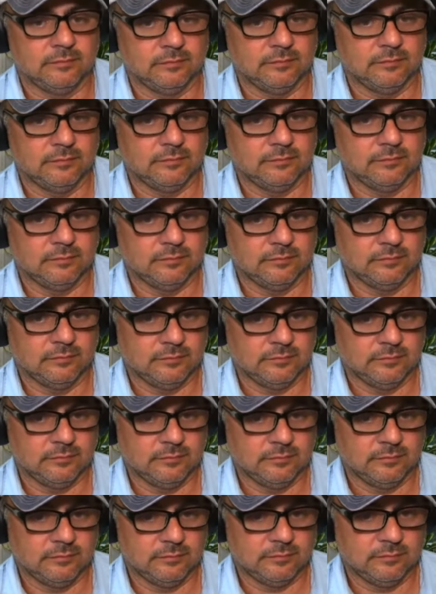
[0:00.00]

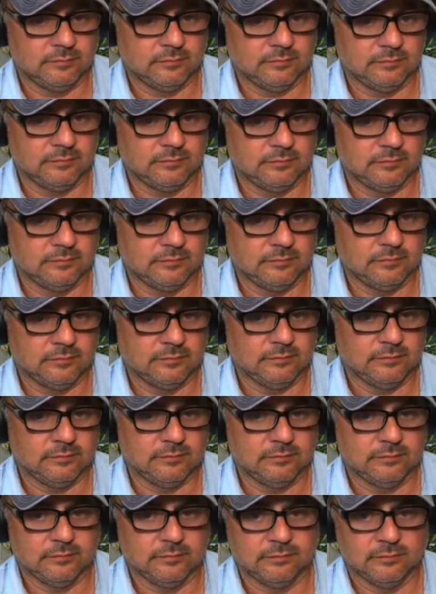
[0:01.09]

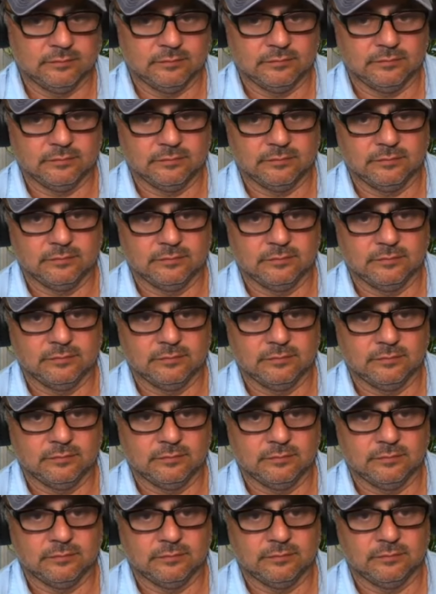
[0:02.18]

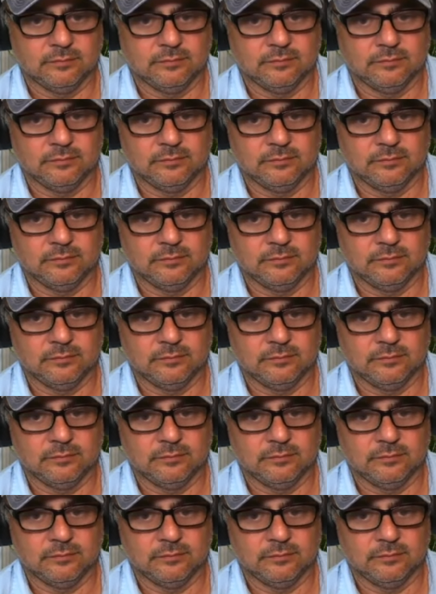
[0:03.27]
(silent)